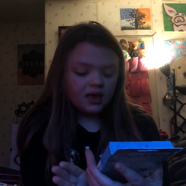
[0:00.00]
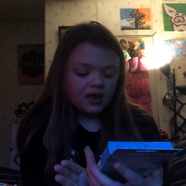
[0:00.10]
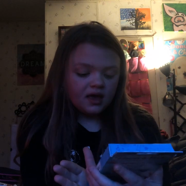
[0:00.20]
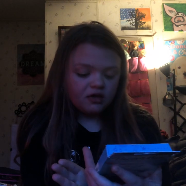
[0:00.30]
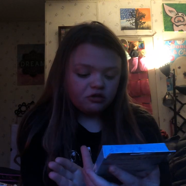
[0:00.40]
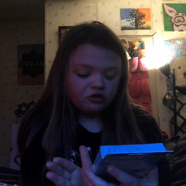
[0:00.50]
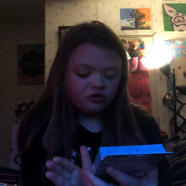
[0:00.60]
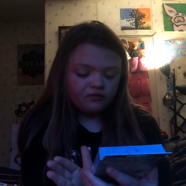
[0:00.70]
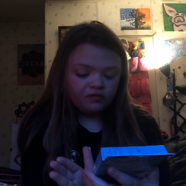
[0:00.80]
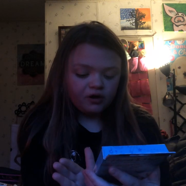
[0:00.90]
has two
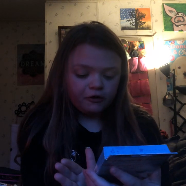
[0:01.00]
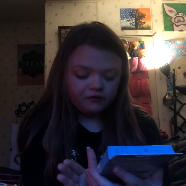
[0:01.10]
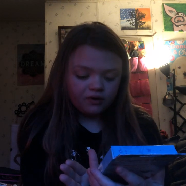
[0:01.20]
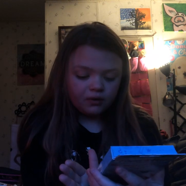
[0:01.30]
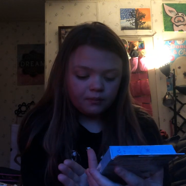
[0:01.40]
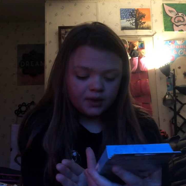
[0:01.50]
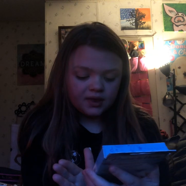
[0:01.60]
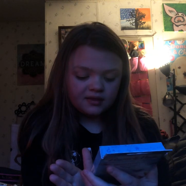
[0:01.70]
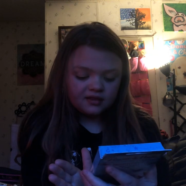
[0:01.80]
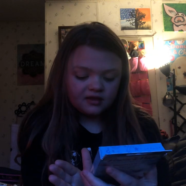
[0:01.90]
Flair felt
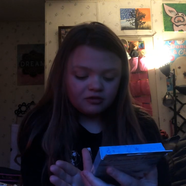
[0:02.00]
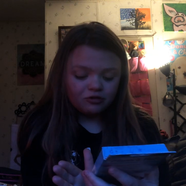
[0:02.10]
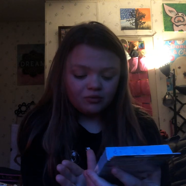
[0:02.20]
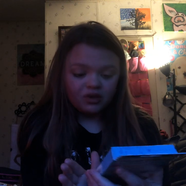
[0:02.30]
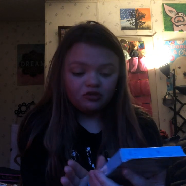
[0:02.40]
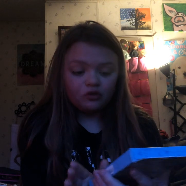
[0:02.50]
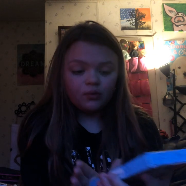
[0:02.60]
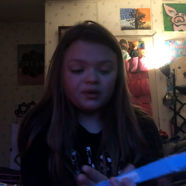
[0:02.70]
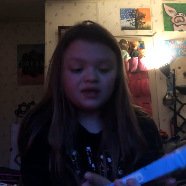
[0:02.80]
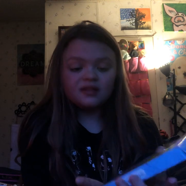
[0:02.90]
pens and two InkJoy
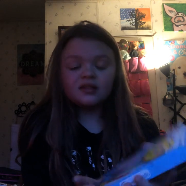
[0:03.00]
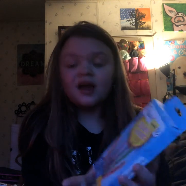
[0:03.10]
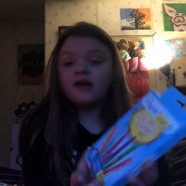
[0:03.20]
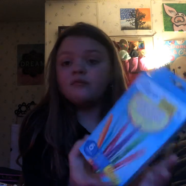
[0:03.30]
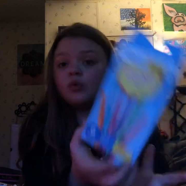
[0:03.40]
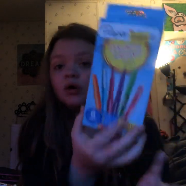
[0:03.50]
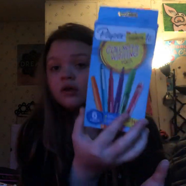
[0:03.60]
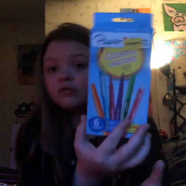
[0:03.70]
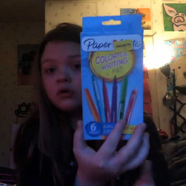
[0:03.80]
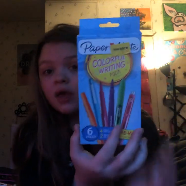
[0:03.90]
pens. I have one
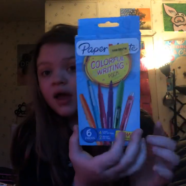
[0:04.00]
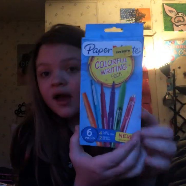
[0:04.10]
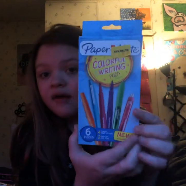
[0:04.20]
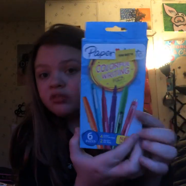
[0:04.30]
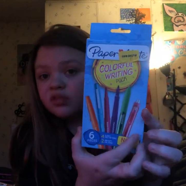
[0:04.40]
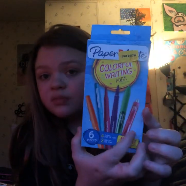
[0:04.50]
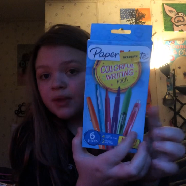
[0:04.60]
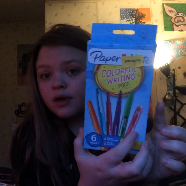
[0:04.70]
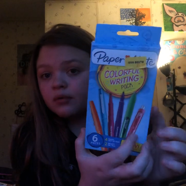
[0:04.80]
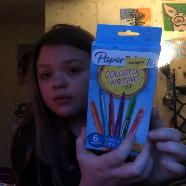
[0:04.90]
of I have this
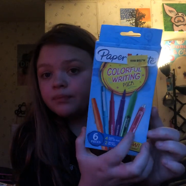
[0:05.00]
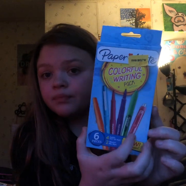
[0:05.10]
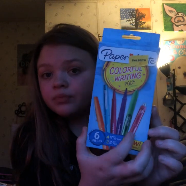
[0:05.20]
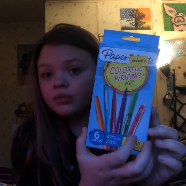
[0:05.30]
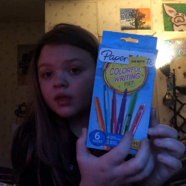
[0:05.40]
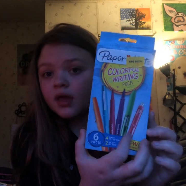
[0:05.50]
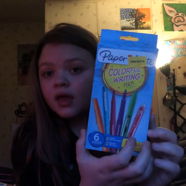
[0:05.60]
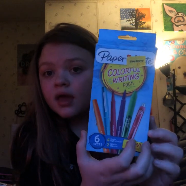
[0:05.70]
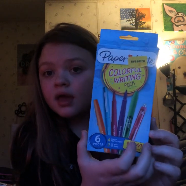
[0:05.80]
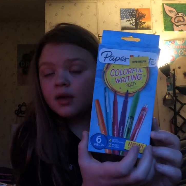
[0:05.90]
pink one
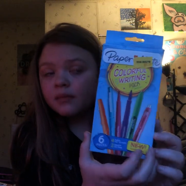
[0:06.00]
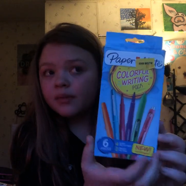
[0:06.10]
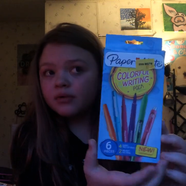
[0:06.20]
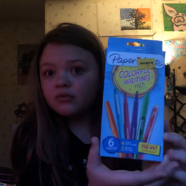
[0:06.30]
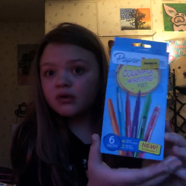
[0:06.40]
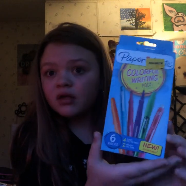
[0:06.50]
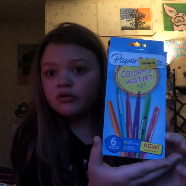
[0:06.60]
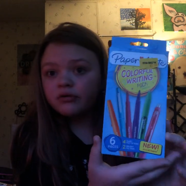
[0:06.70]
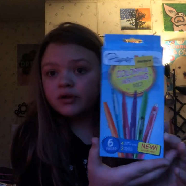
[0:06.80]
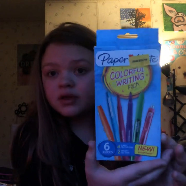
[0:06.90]
in my pencil case
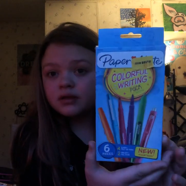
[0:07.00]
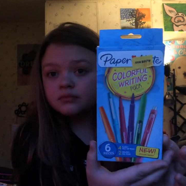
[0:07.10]
already.